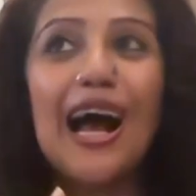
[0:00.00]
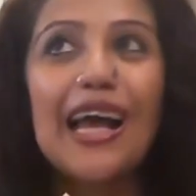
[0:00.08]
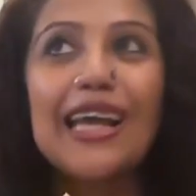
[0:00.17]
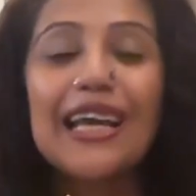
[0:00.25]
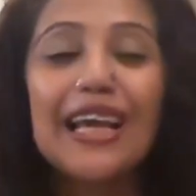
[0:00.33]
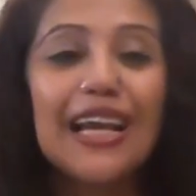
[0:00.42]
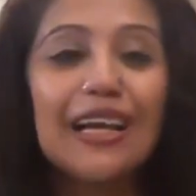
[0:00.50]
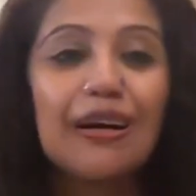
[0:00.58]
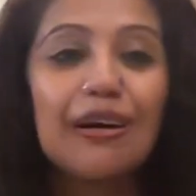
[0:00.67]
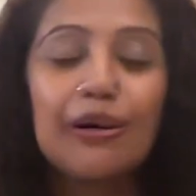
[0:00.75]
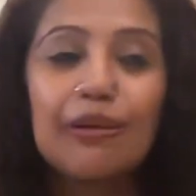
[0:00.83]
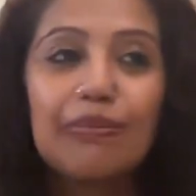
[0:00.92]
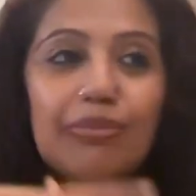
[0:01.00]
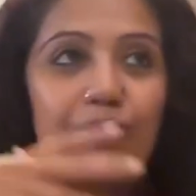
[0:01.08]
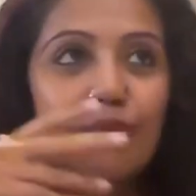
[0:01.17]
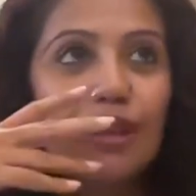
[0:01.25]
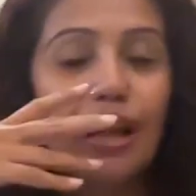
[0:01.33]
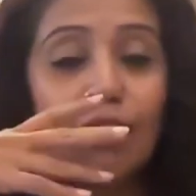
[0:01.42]
I
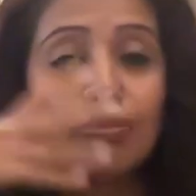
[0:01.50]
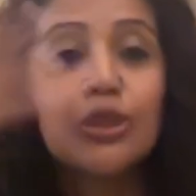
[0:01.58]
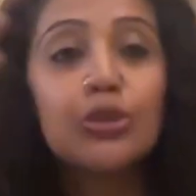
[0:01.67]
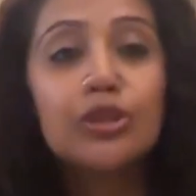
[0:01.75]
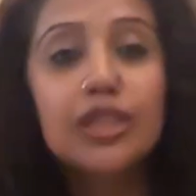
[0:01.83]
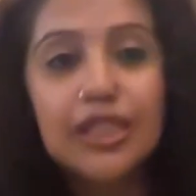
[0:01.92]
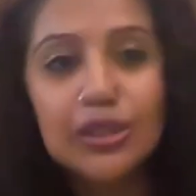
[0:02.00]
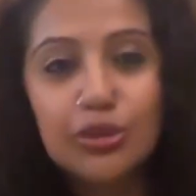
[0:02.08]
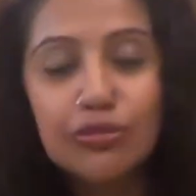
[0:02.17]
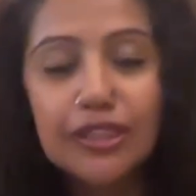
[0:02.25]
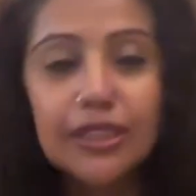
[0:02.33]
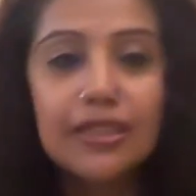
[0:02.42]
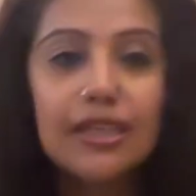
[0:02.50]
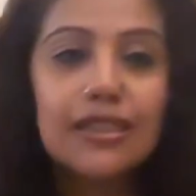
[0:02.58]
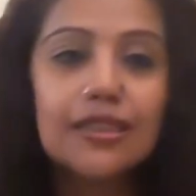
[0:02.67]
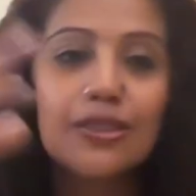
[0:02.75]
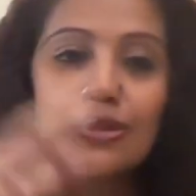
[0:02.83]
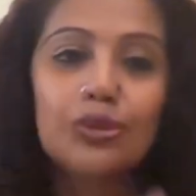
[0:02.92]
am hugely into
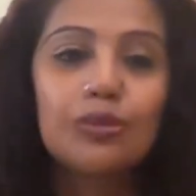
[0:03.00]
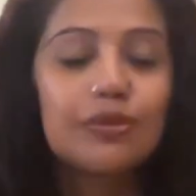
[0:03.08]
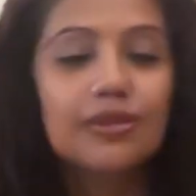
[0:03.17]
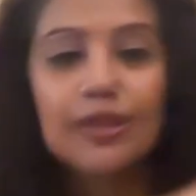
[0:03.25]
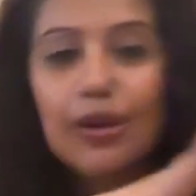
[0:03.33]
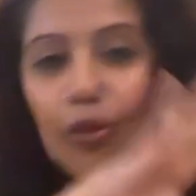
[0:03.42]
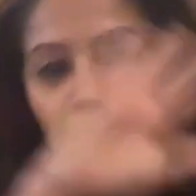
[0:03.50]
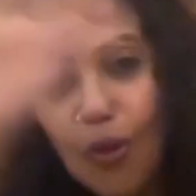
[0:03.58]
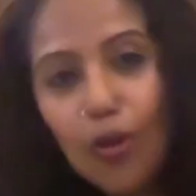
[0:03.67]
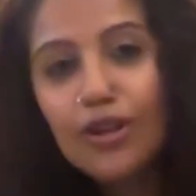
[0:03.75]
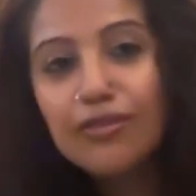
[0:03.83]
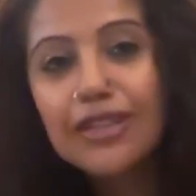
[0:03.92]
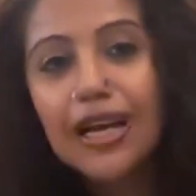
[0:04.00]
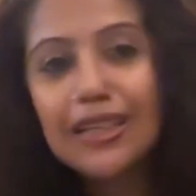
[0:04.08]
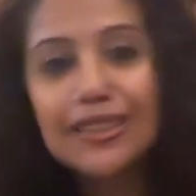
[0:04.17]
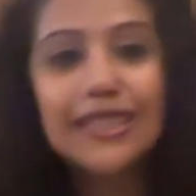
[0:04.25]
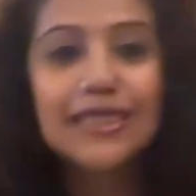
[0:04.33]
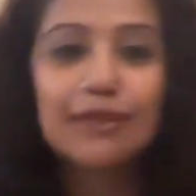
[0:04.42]
fitness, so all of that
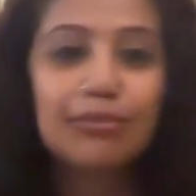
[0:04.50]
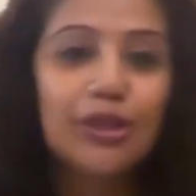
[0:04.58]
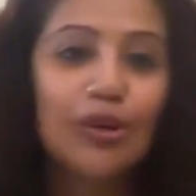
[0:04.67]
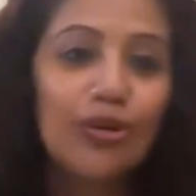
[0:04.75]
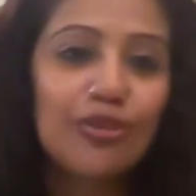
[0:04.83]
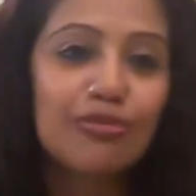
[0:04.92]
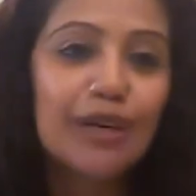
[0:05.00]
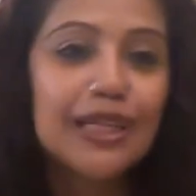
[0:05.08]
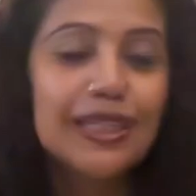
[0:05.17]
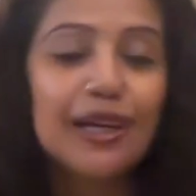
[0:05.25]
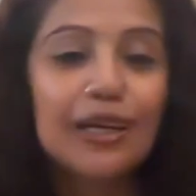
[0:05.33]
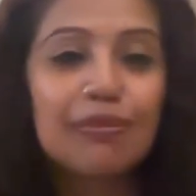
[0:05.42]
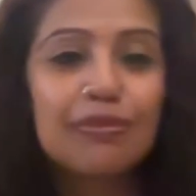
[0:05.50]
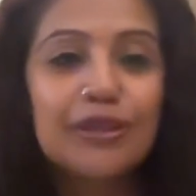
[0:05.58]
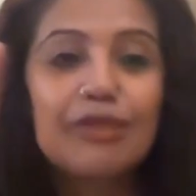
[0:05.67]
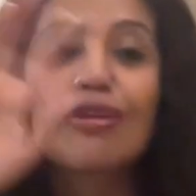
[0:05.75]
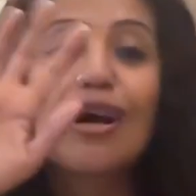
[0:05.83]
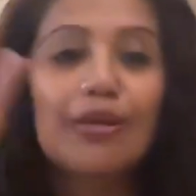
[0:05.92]
takes up a lot of my time
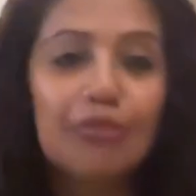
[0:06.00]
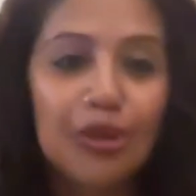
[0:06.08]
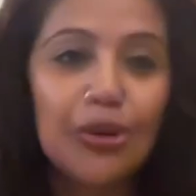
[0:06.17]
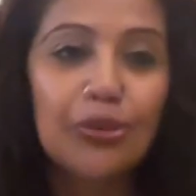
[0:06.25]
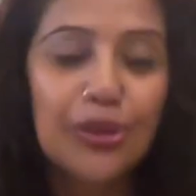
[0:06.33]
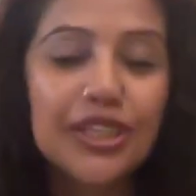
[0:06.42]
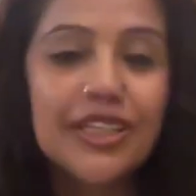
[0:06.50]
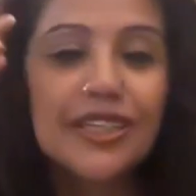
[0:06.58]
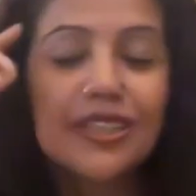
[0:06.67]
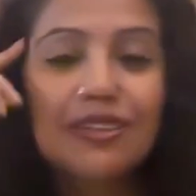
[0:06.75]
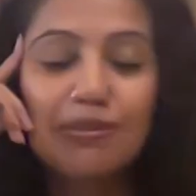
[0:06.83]
if I am not working.